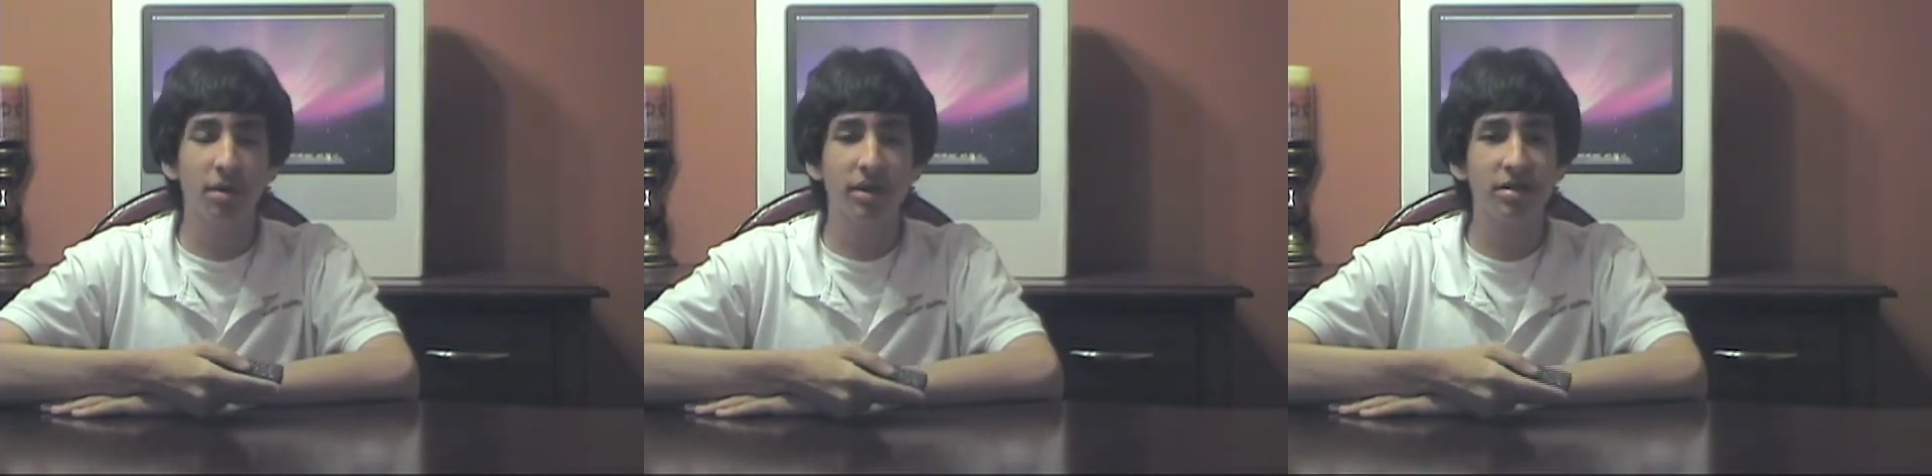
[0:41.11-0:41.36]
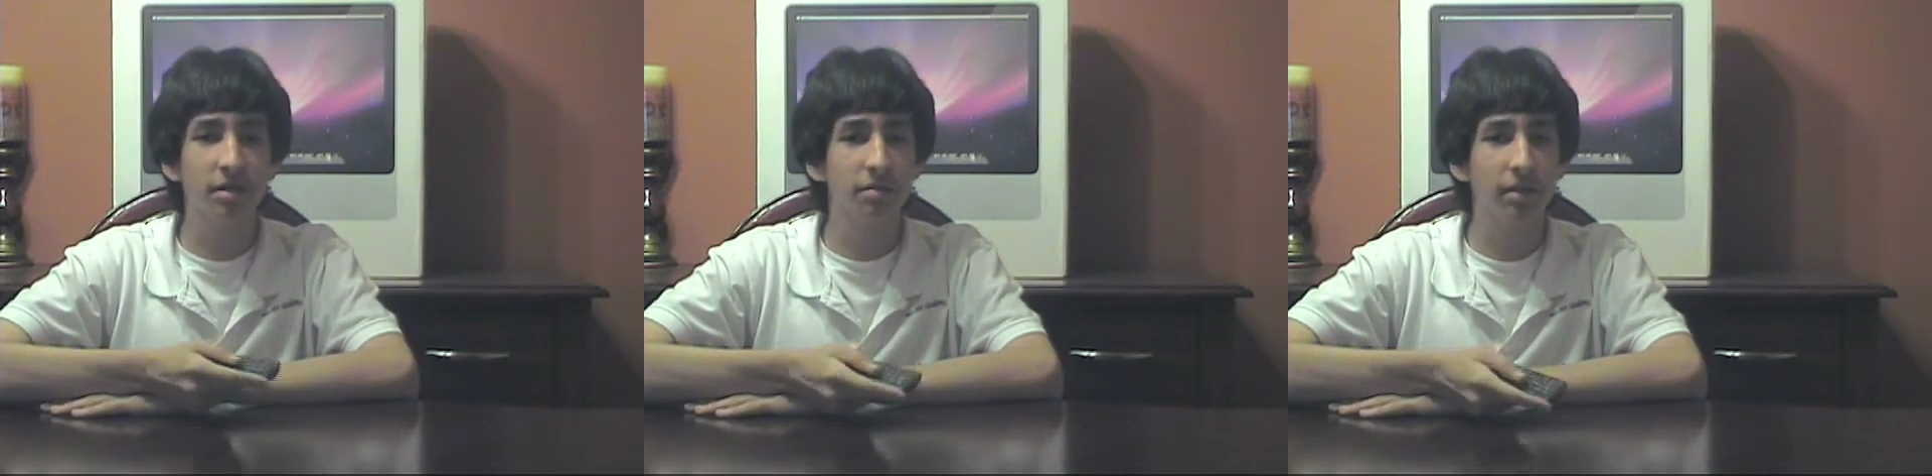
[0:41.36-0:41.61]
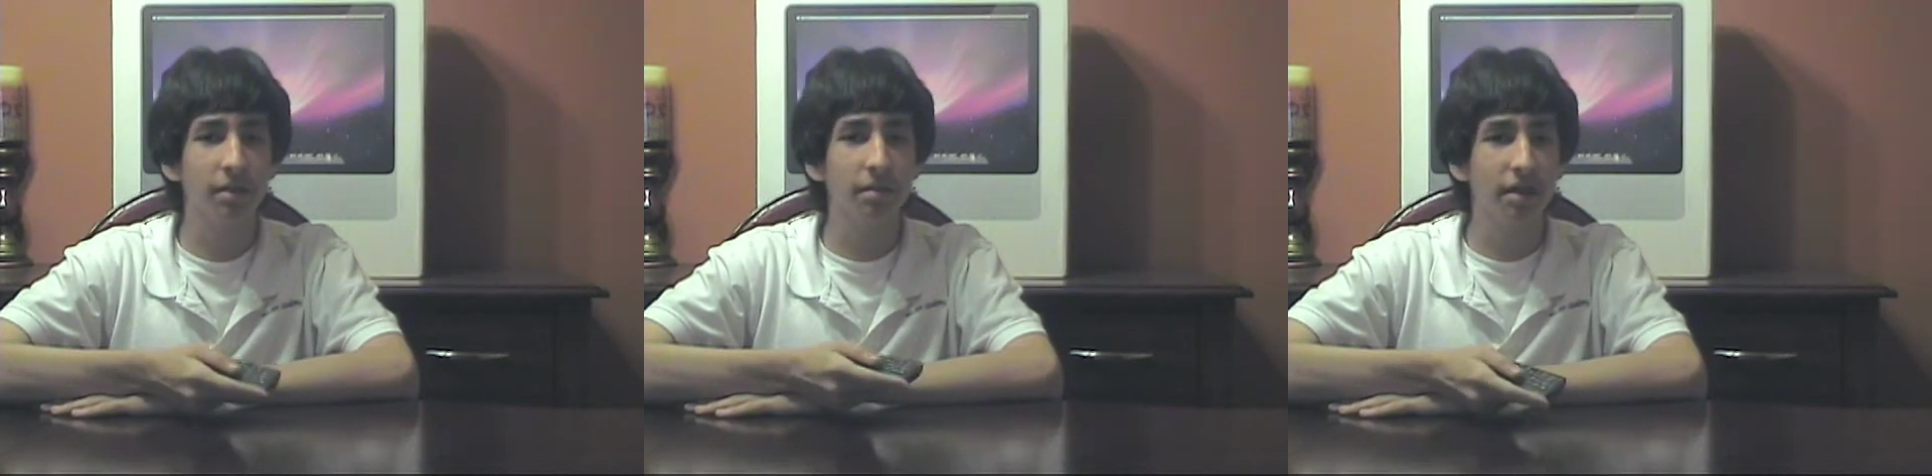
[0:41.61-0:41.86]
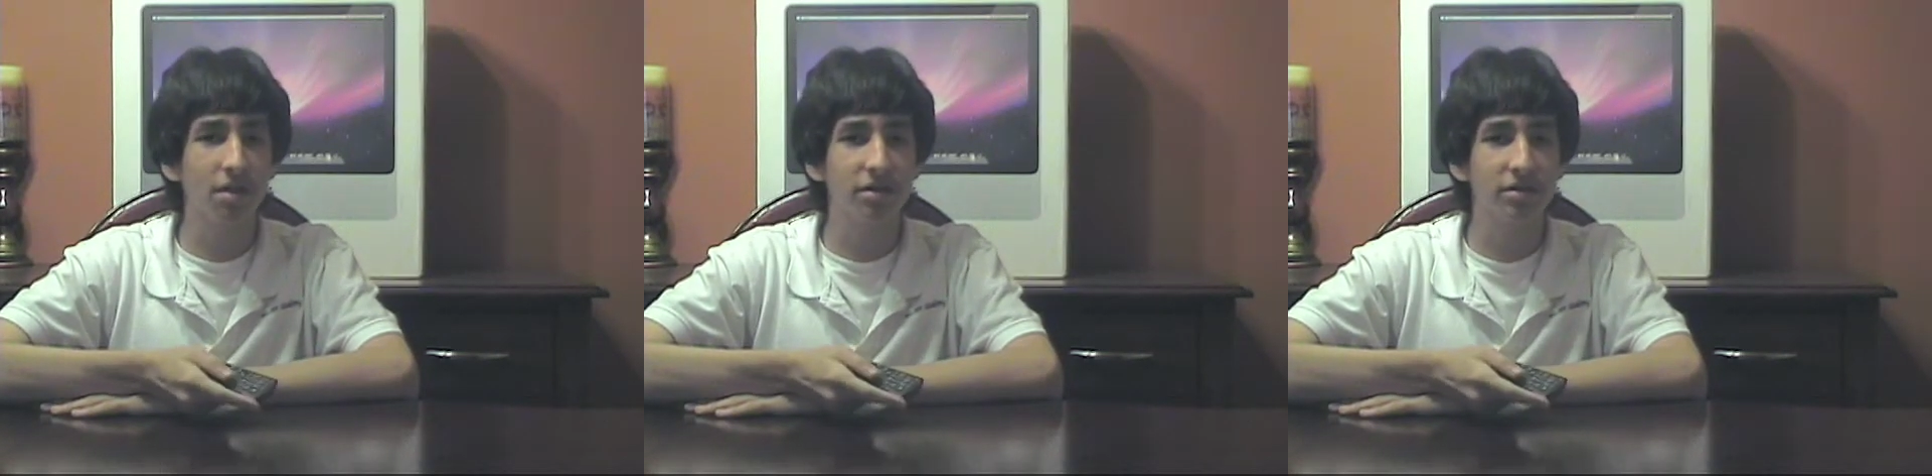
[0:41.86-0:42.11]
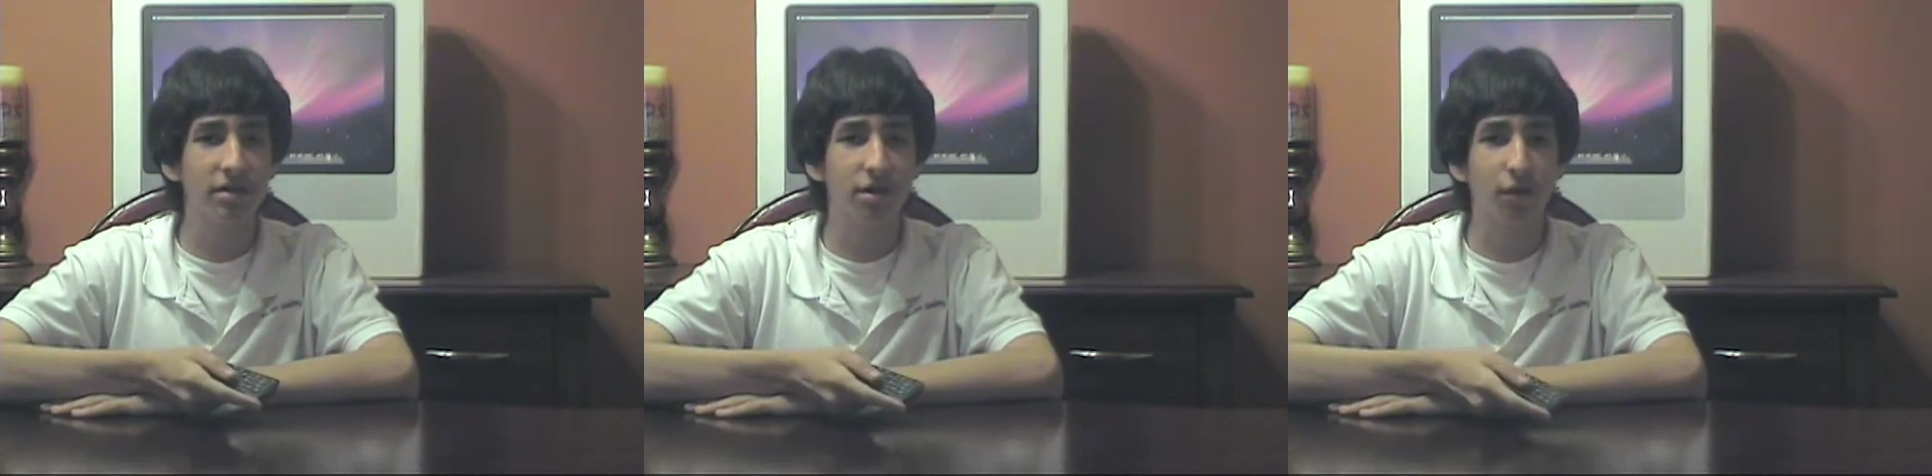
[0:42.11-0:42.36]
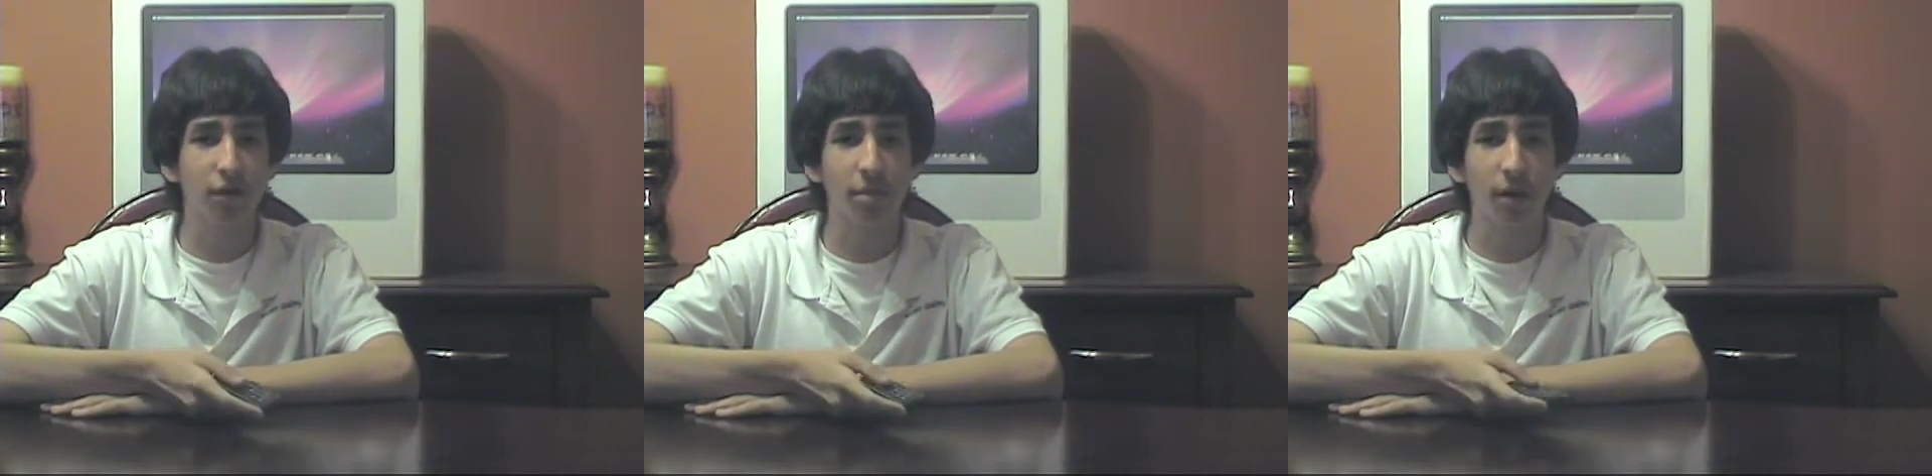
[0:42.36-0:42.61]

released sometime later this year for